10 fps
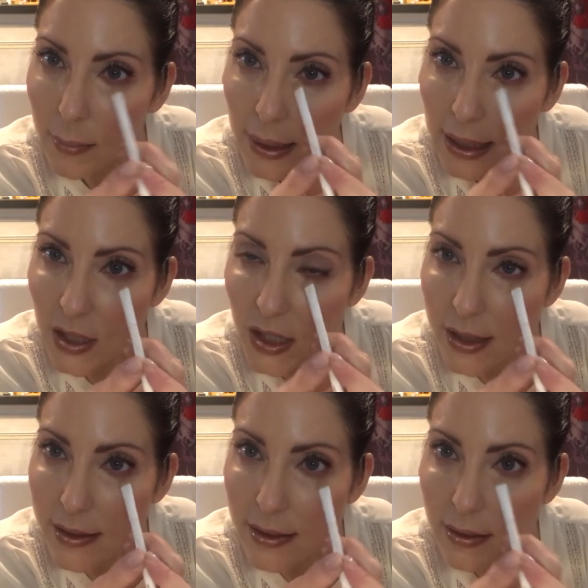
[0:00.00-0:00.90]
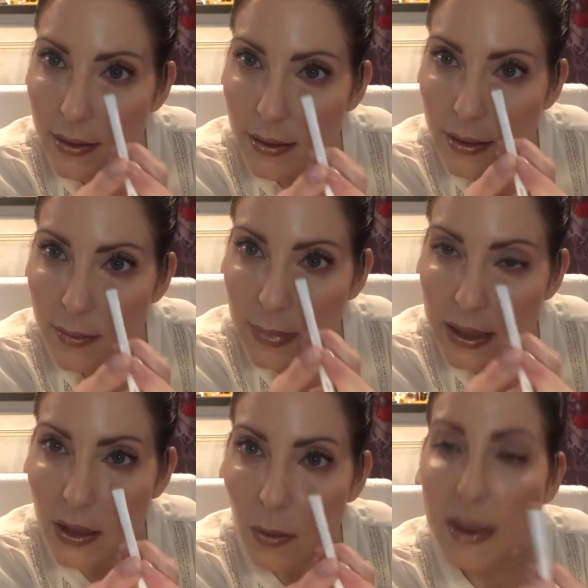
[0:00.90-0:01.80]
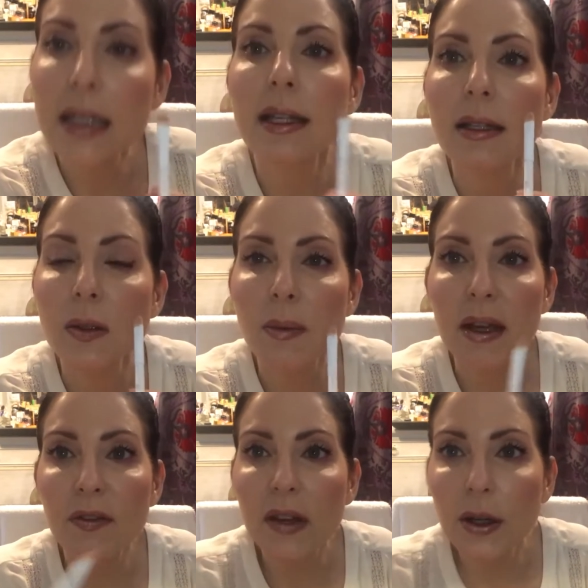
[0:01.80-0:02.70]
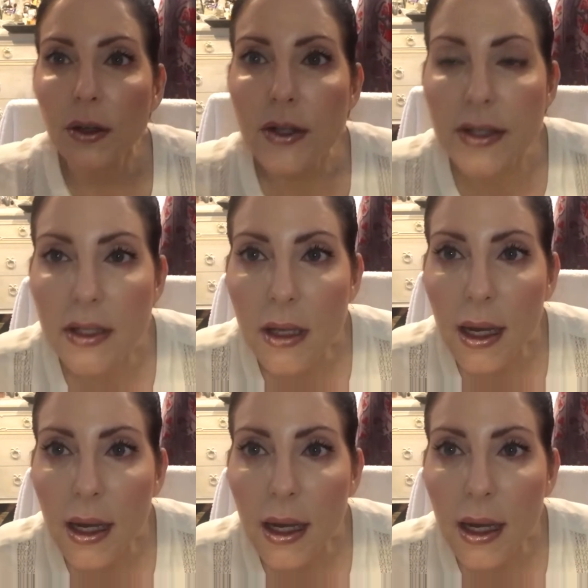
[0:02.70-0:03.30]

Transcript: patience to be too meticulous with my fingers.